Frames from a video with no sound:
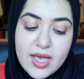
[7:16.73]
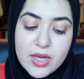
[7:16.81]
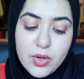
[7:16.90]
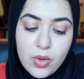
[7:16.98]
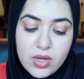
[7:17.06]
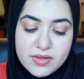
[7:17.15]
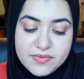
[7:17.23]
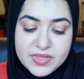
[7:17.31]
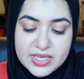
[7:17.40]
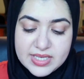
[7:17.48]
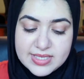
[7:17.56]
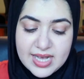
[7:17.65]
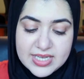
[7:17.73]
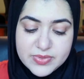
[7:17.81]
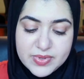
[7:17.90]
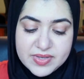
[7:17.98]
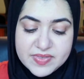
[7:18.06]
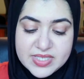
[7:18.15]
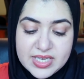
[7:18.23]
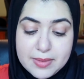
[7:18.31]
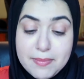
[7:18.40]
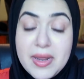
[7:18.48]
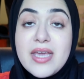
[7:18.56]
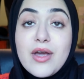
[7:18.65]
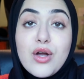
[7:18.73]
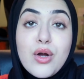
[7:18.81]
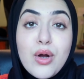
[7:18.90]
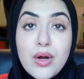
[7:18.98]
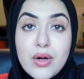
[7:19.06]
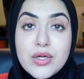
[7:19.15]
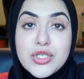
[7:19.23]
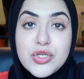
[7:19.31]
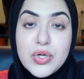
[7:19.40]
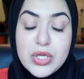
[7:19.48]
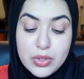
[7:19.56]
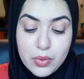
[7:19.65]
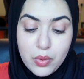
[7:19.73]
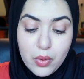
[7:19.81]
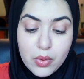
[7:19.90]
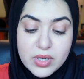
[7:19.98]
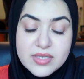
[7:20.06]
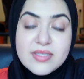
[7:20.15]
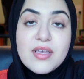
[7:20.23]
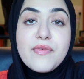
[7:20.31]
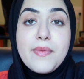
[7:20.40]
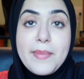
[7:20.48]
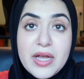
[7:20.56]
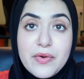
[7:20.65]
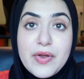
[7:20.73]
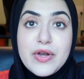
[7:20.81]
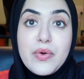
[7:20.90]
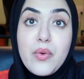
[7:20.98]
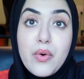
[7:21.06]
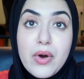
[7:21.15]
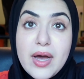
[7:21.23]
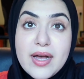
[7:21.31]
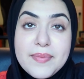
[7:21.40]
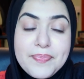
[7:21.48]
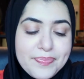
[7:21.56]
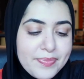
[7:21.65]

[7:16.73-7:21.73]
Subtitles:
And all of these, as we have seen, may occur during the course of a migraine aura,